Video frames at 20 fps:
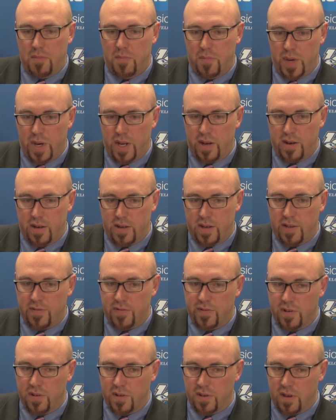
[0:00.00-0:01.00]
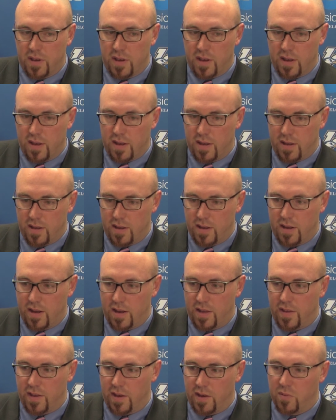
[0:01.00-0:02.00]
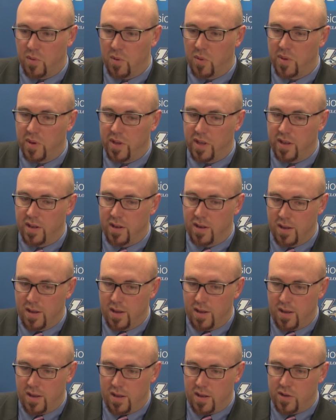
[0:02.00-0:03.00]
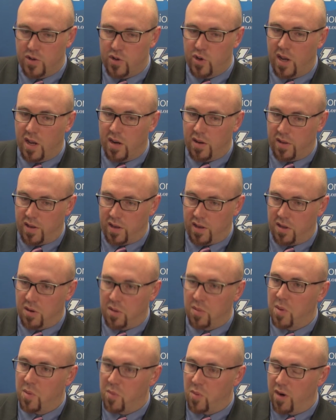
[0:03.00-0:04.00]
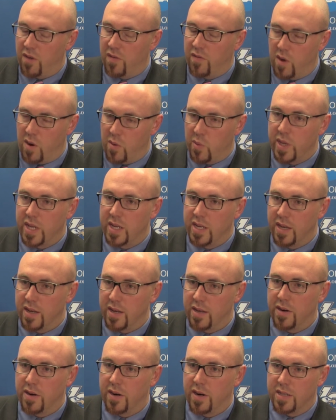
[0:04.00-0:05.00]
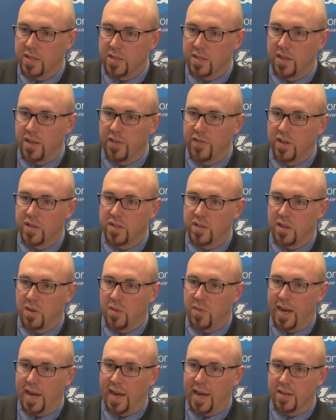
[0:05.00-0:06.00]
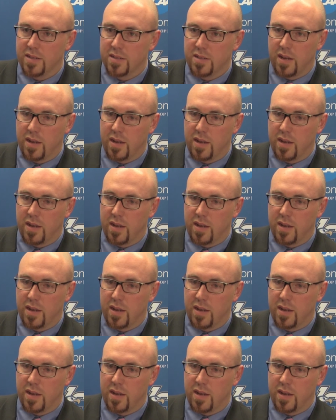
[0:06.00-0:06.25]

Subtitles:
But definitely, I think we'll be channeling a little bit more of what we did here at Stevens in the past